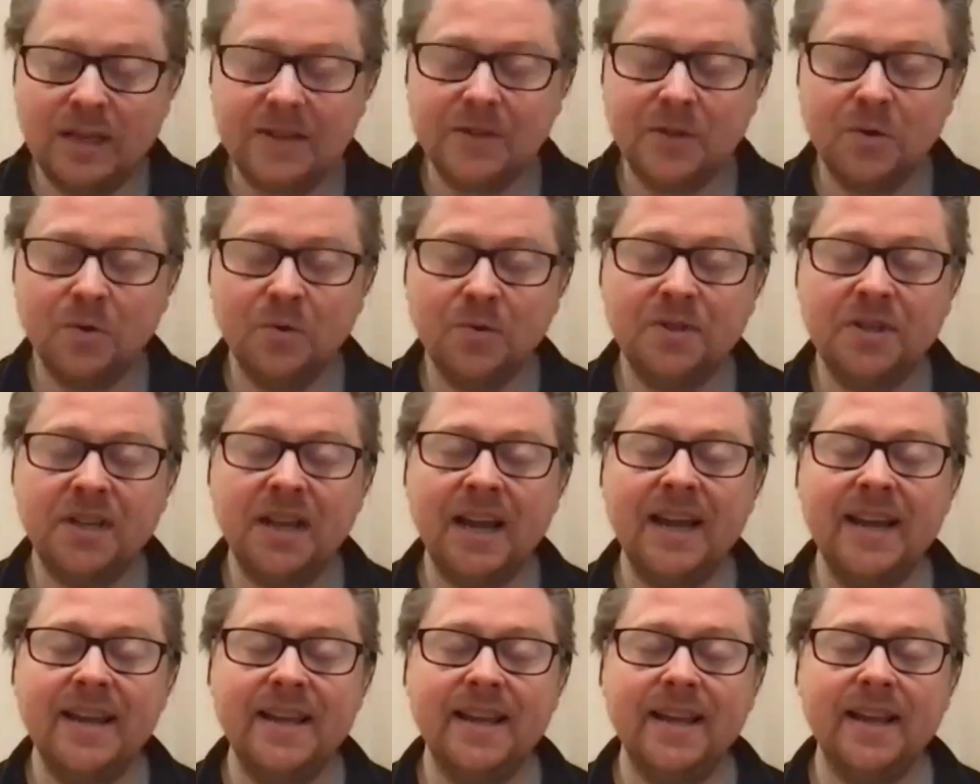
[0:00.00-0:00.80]
that's called
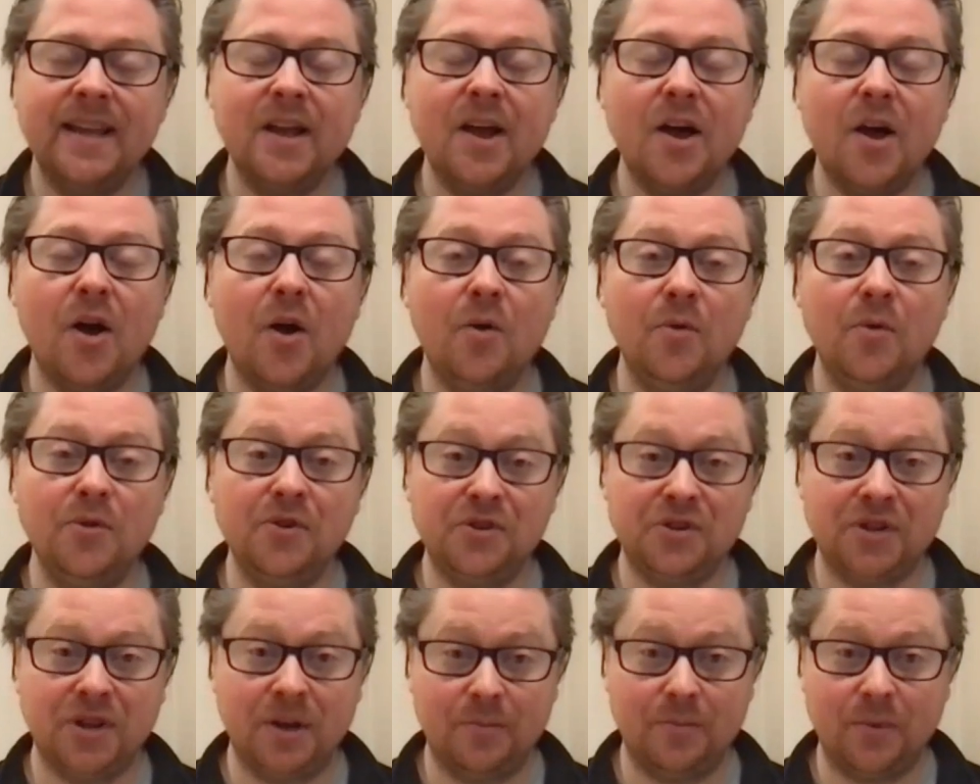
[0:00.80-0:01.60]
taking
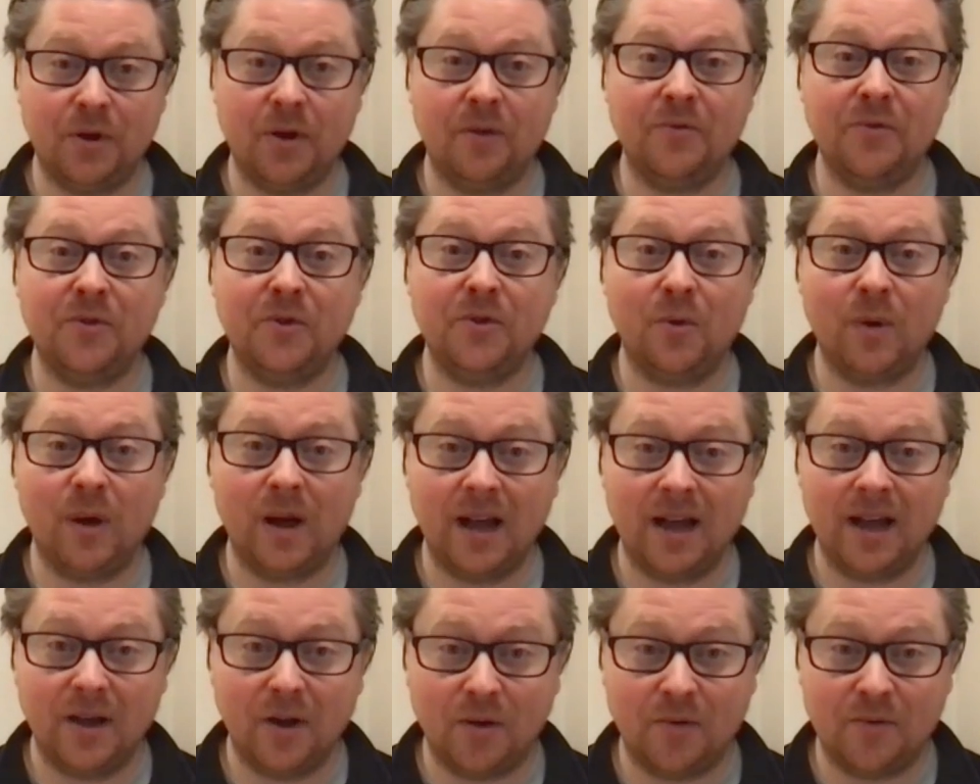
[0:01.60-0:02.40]
ownership of your
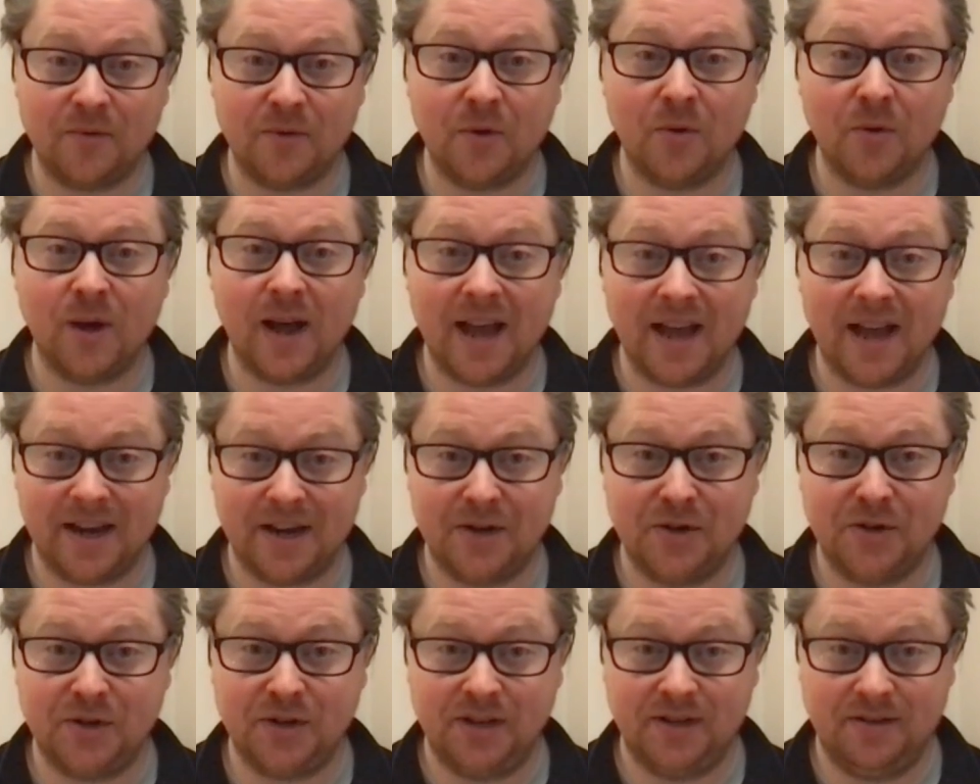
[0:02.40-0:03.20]
of your
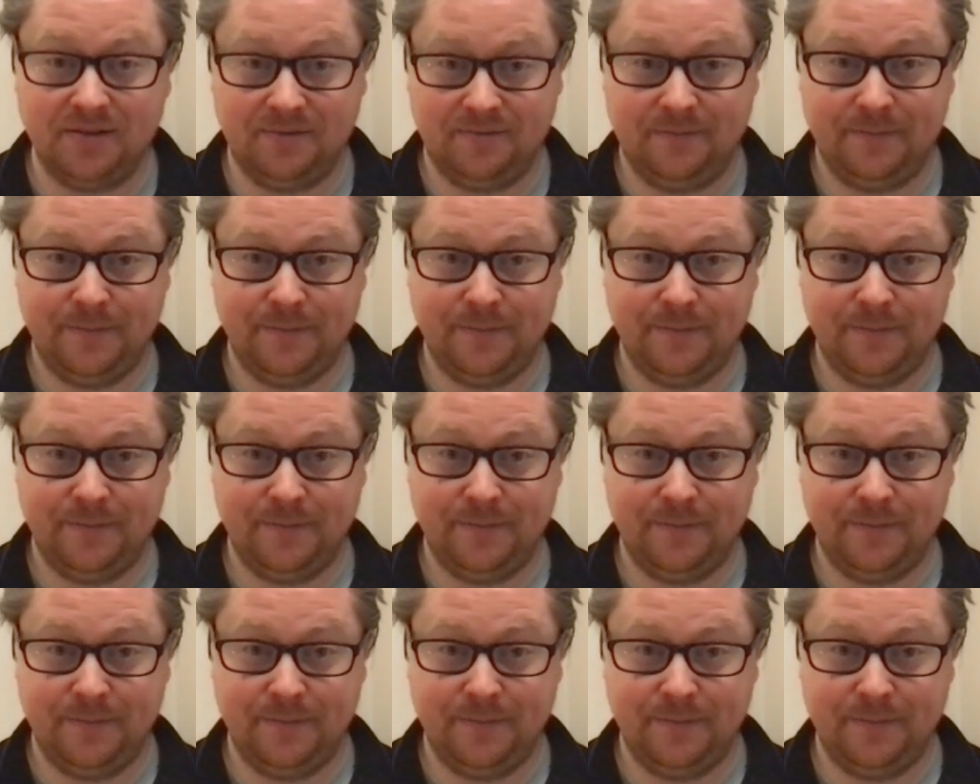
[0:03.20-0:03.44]
energy.